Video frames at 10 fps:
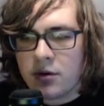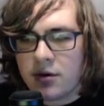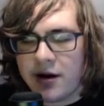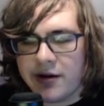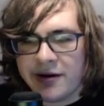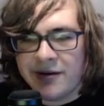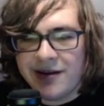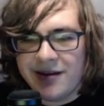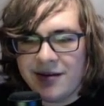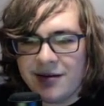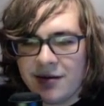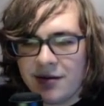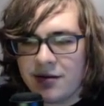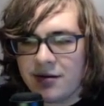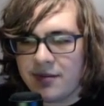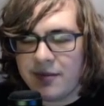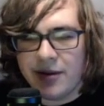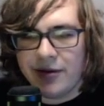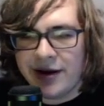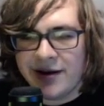Oh no. I'm a
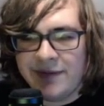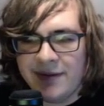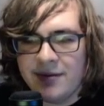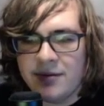little off.